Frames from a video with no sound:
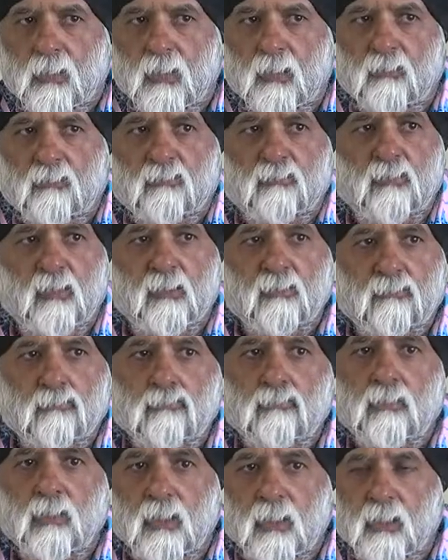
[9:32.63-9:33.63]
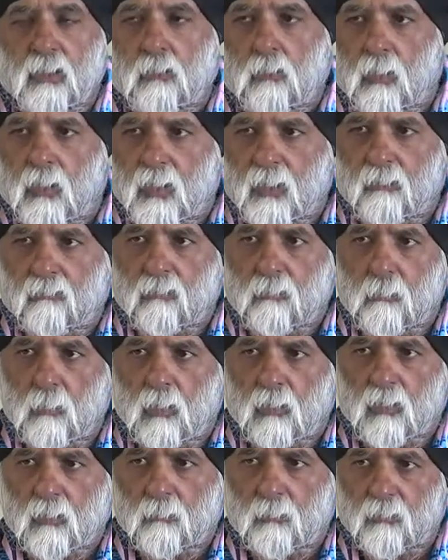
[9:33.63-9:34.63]
is really quite a
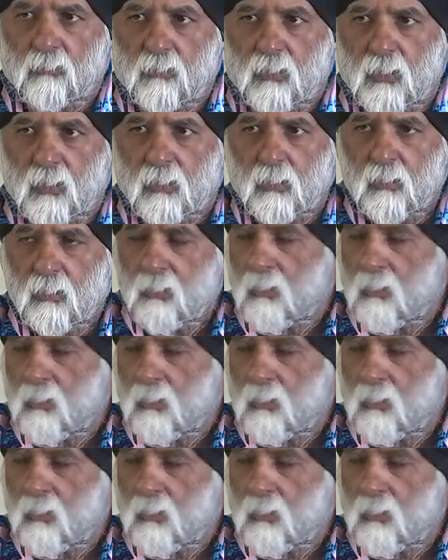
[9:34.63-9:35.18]
remarkable thing.